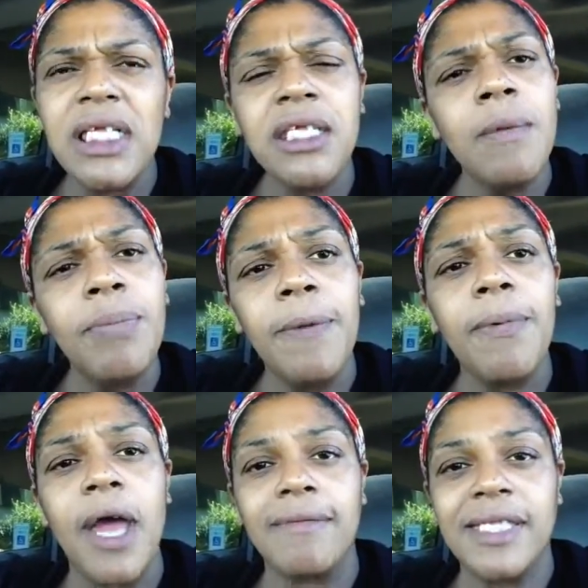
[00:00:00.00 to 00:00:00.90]
some
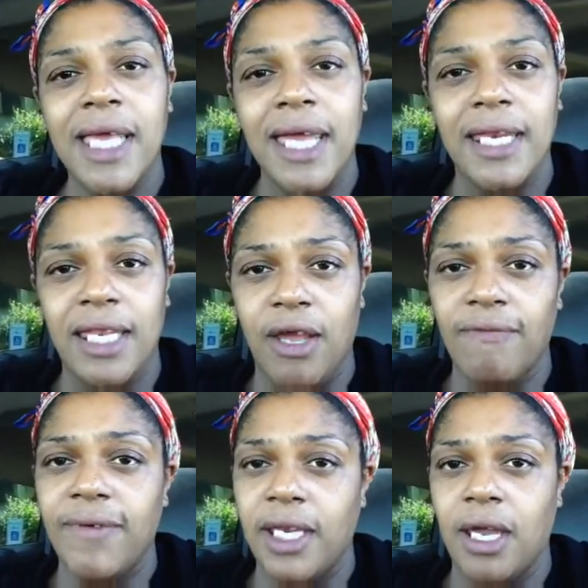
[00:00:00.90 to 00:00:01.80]
people have said in
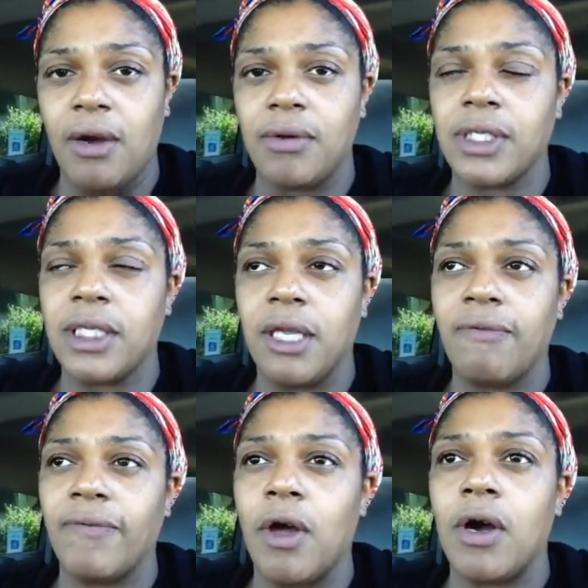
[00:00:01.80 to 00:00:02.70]
their videos and
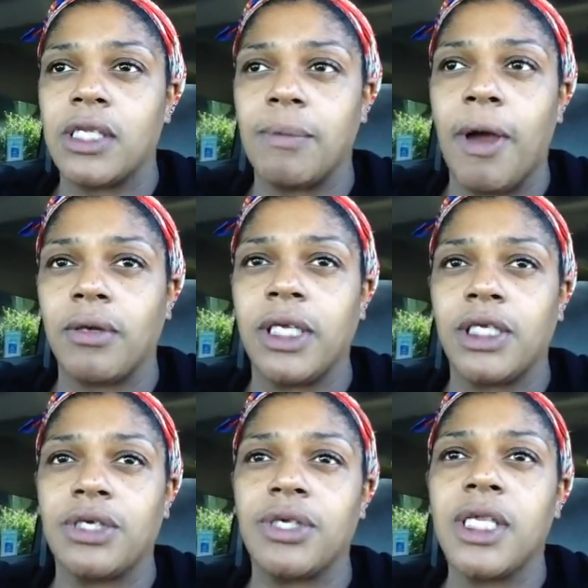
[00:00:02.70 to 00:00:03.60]
their vlogs about
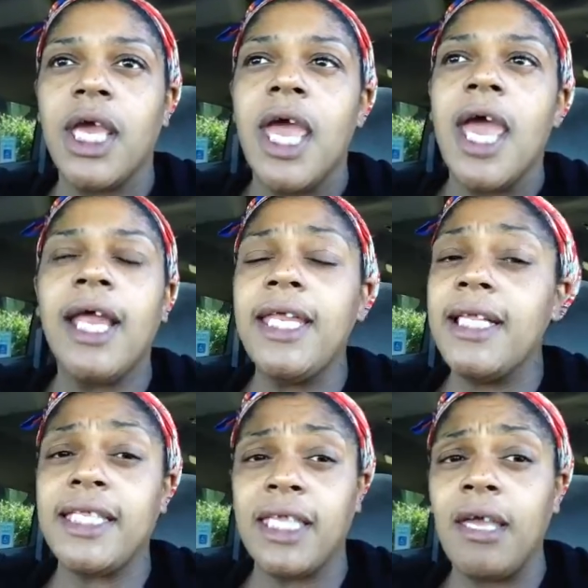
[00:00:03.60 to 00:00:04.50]
dentures. It
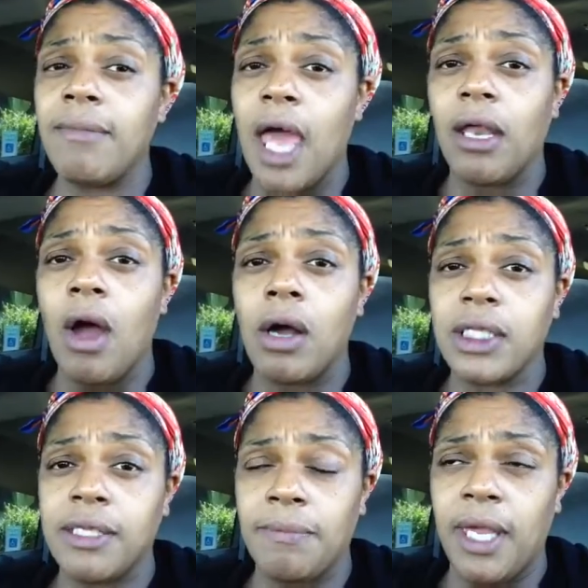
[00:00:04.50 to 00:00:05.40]
didn't seem that
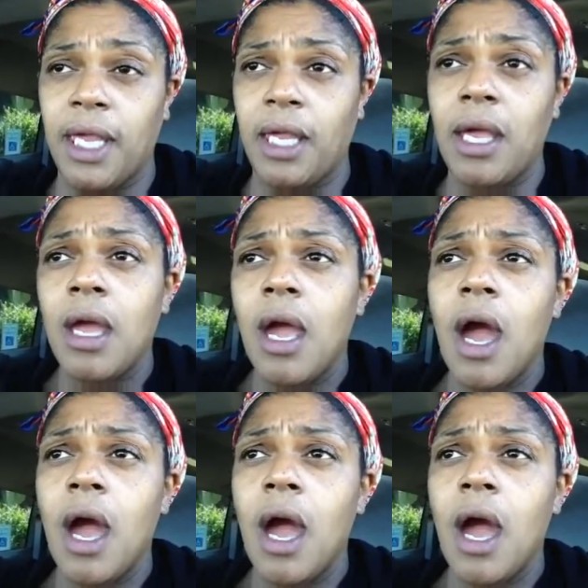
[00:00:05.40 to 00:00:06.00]
long to me.